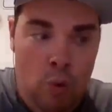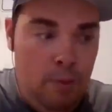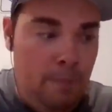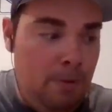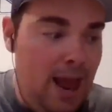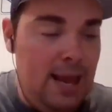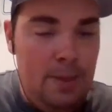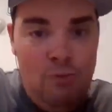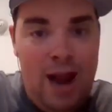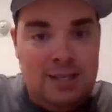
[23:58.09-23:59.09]
When we're
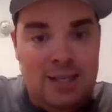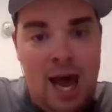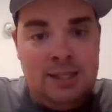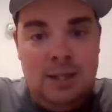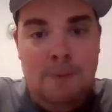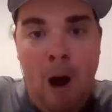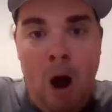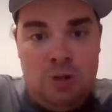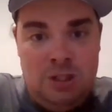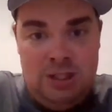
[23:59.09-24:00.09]
playing the Red Sox in the
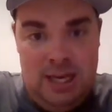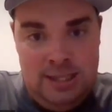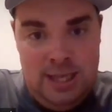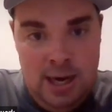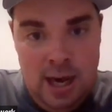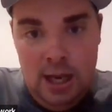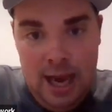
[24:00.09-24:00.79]
postseason,